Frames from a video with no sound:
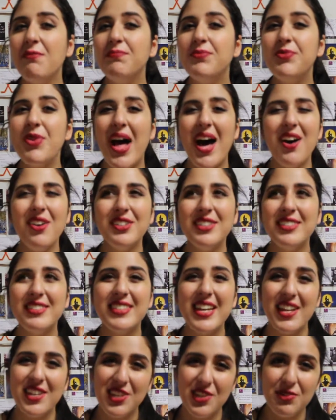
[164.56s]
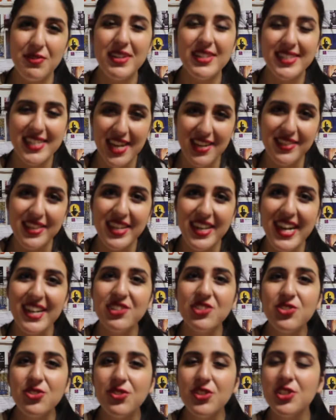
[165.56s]
doubt that you intended that,
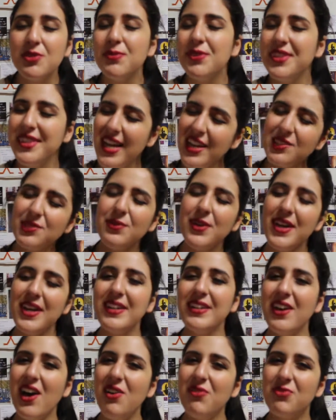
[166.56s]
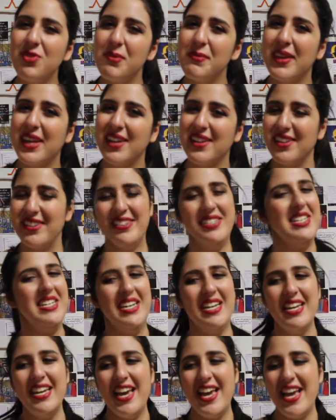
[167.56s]
George, but that's what I got from here.
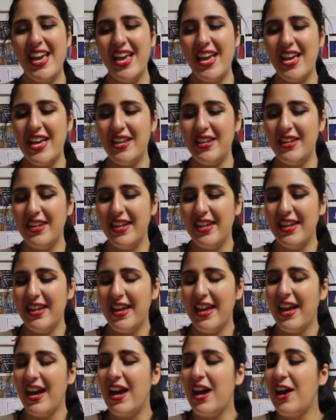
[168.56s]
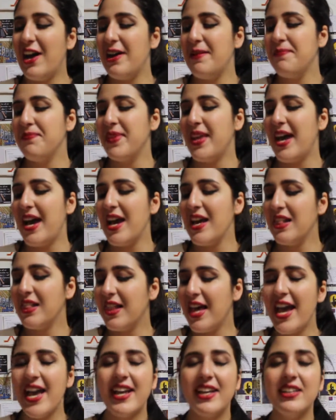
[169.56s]
And I
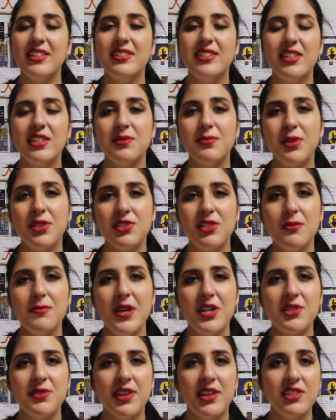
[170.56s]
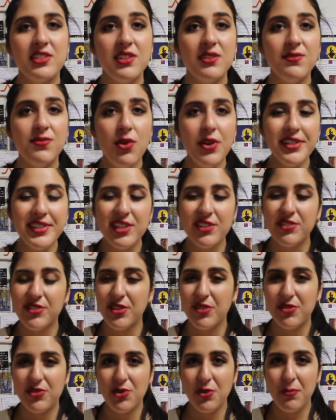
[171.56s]
like this book so much because the voices
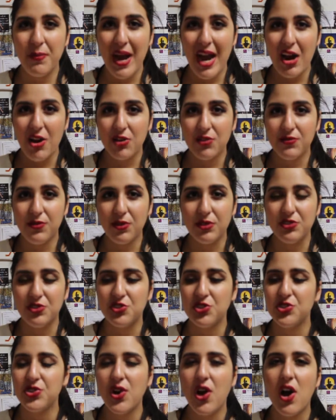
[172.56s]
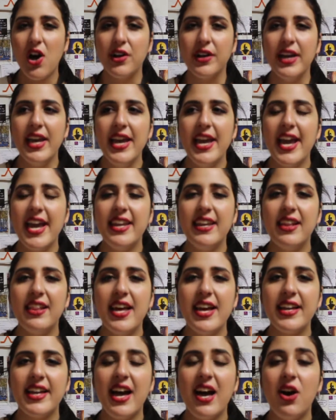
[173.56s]
are so powerful and strong, and I
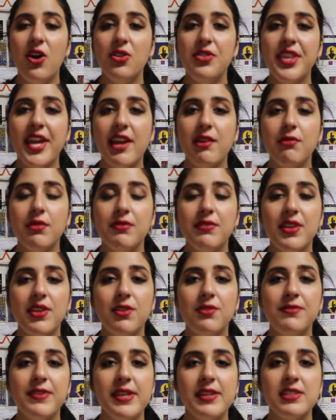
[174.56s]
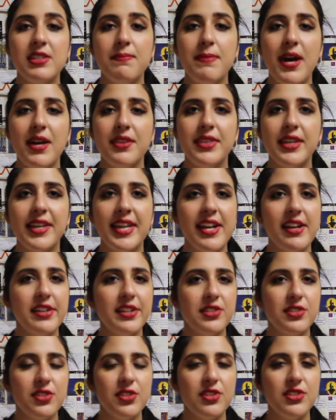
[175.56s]
like how they reveal things about the
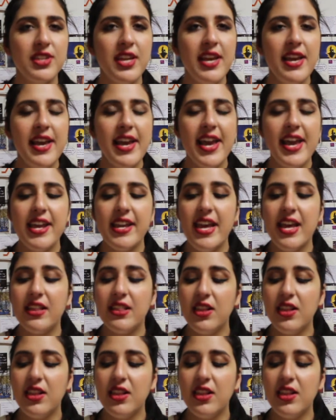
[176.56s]
characters. And